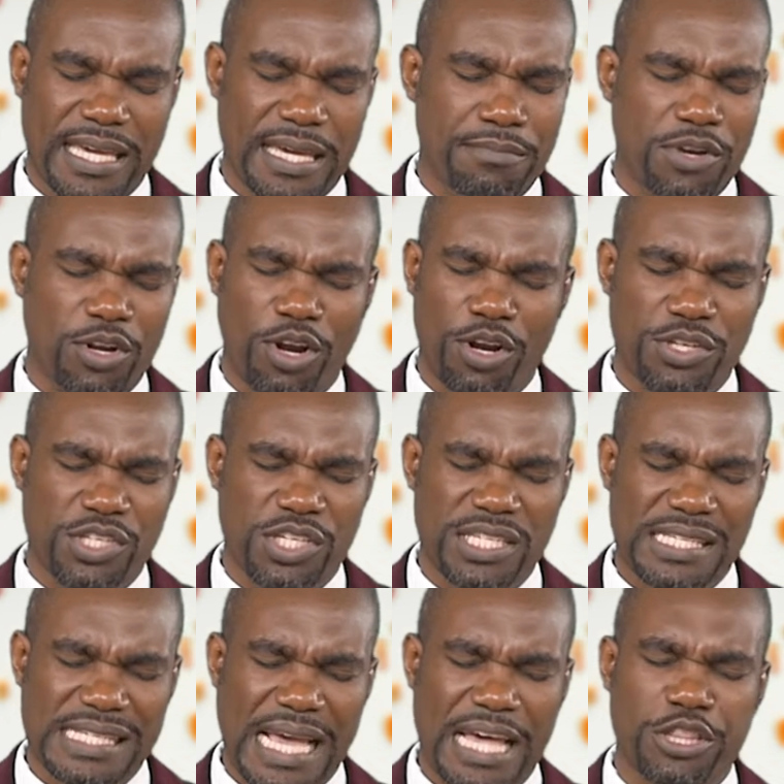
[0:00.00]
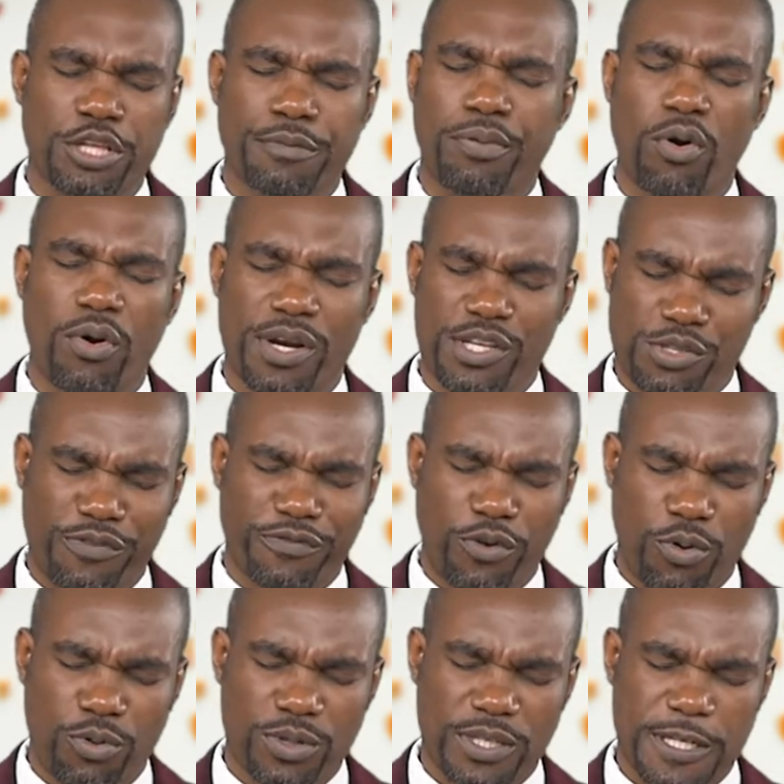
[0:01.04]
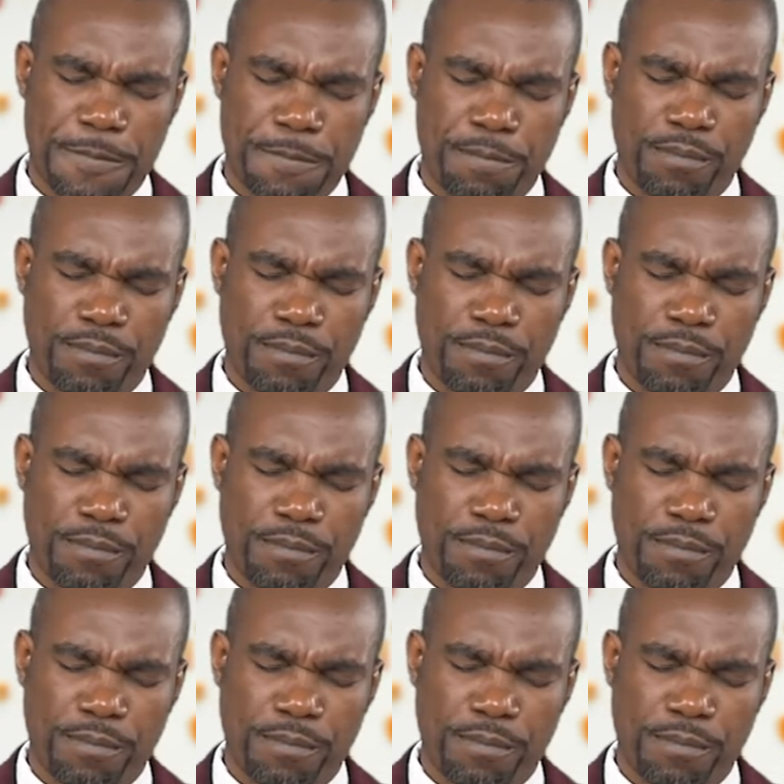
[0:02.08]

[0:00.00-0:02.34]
hymnologists and the poets of old.